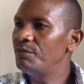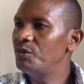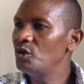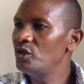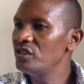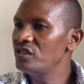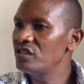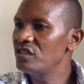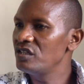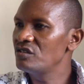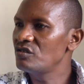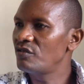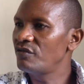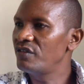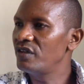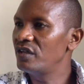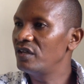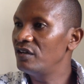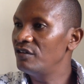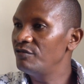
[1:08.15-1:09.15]
policies of the
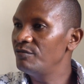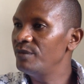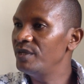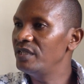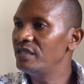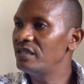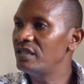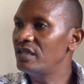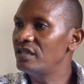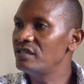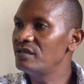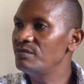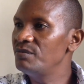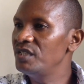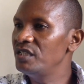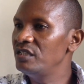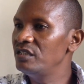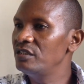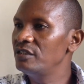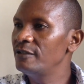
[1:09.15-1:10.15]
government has
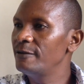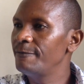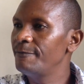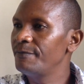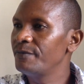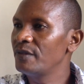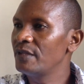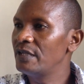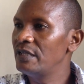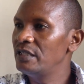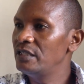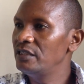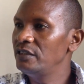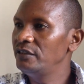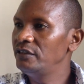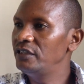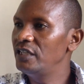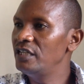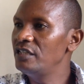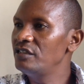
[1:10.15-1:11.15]
been
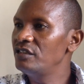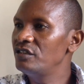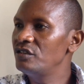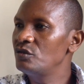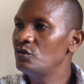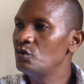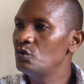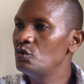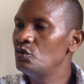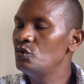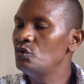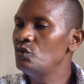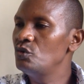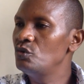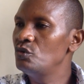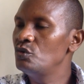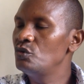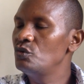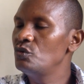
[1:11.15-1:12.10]
changed to